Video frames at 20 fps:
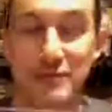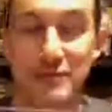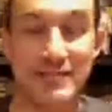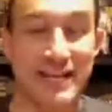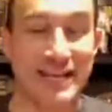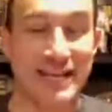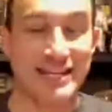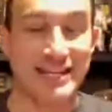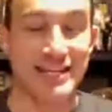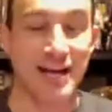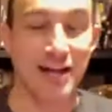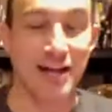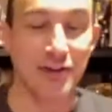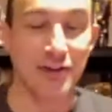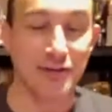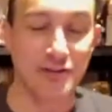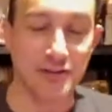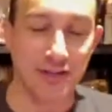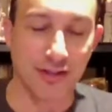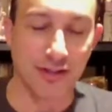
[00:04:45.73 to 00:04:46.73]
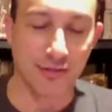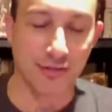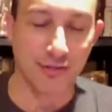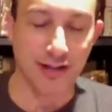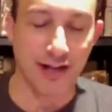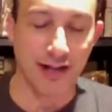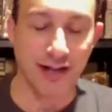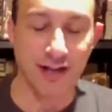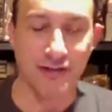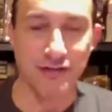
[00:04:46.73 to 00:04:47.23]
from $10 to
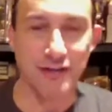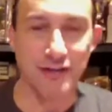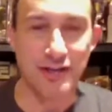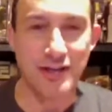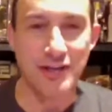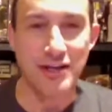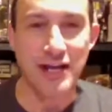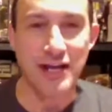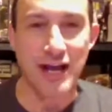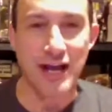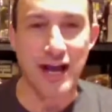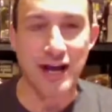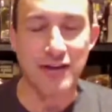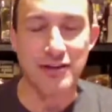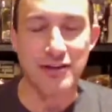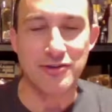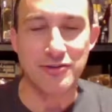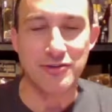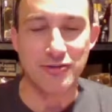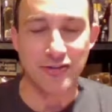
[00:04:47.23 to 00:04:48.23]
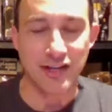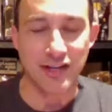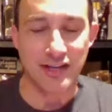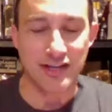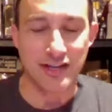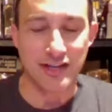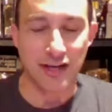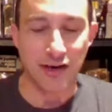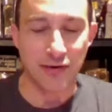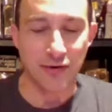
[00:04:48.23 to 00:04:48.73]
$3. How can you say
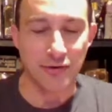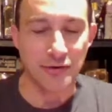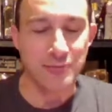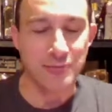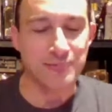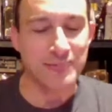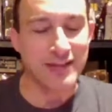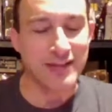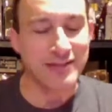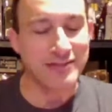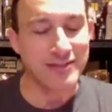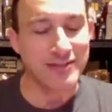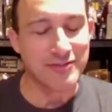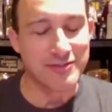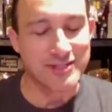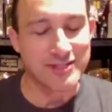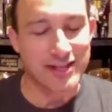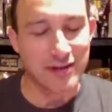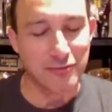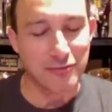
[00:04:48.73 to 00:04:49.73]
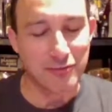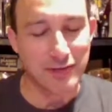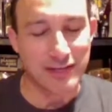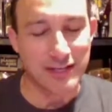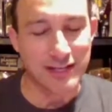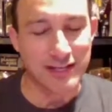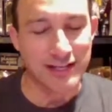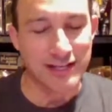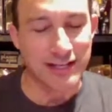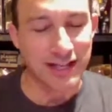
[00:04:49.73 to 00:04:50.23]
no? Even though it's not
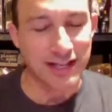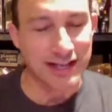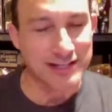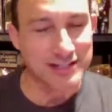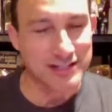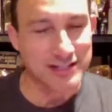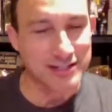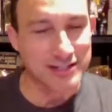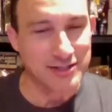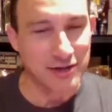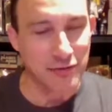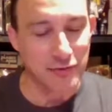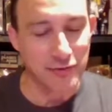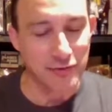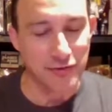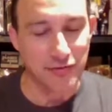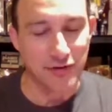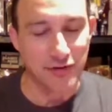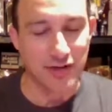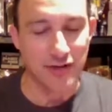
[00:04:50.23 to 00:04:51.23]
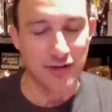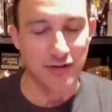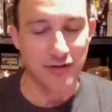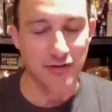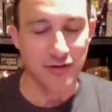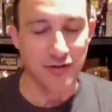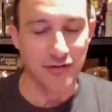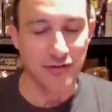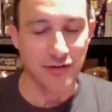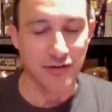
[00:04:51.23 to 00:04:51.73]
really a classic Star Wars figure, and
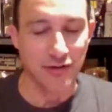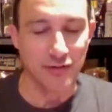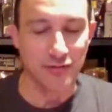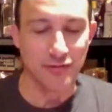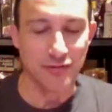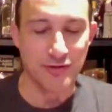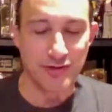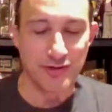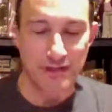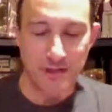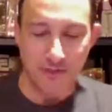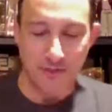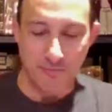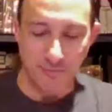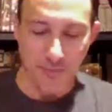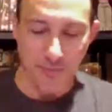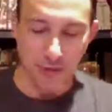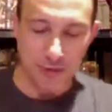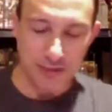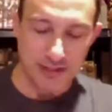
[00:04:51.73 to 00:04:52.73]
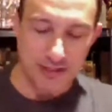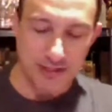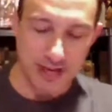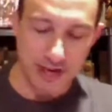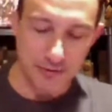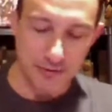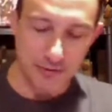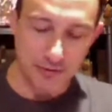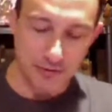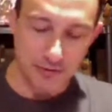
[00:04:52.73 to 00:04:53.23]
although
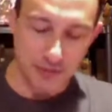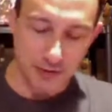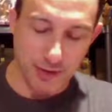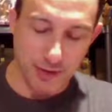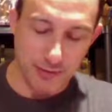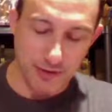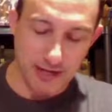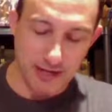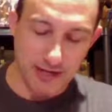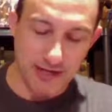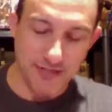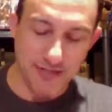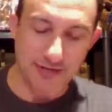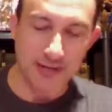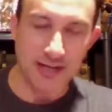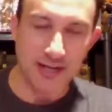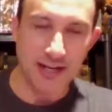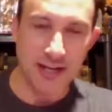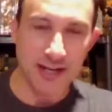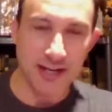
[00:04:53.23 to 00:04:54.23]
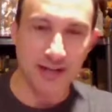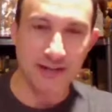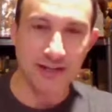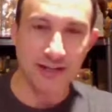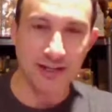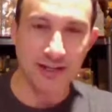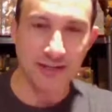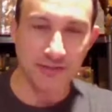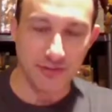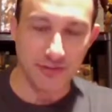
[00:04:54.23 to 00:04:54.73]
Bo-Katan was probably not even an
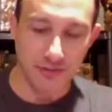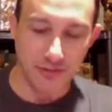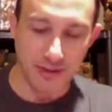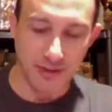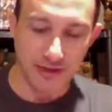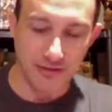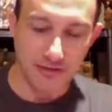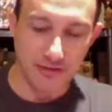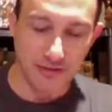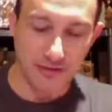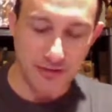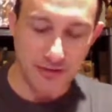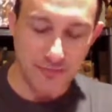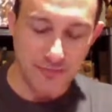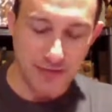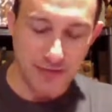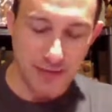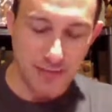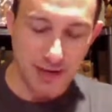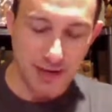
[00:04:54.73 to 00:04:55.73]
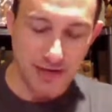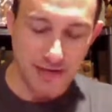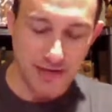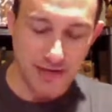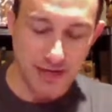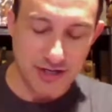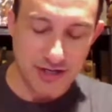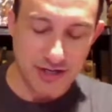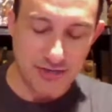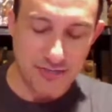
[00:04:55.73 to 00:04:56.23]
inkling in somebody's
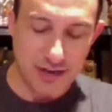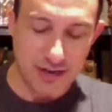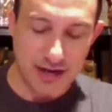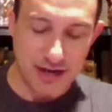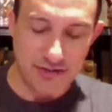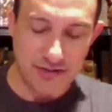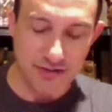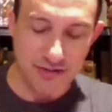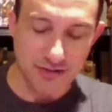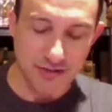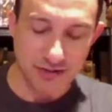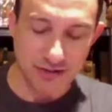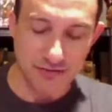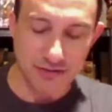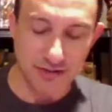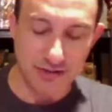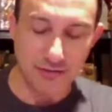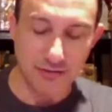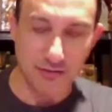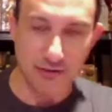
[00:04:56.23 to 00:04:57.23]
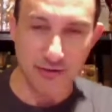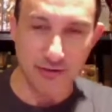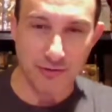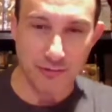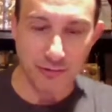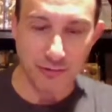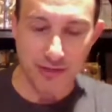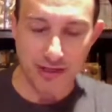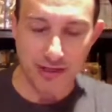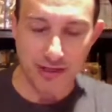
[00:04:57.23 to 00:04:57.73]
imagination back in the 70s when they
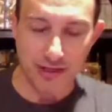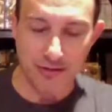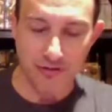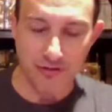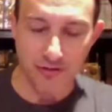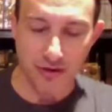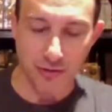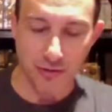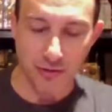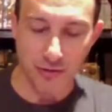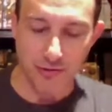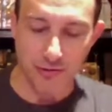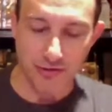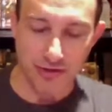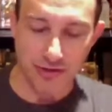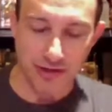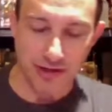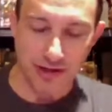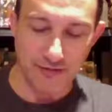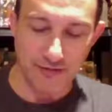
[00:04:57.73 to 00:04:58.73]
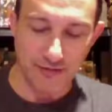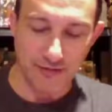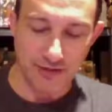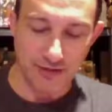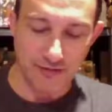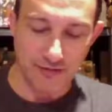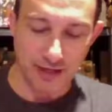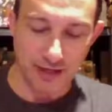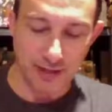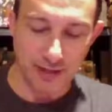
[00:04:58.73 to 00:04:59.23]
were bringing Star Wars to life
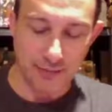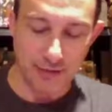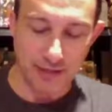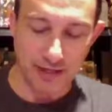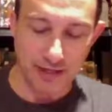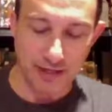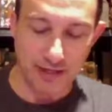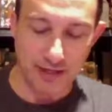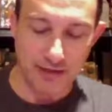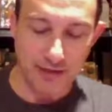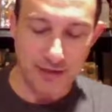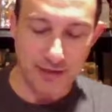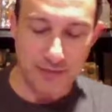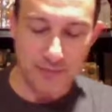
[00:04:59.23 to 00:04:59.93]
and developing it.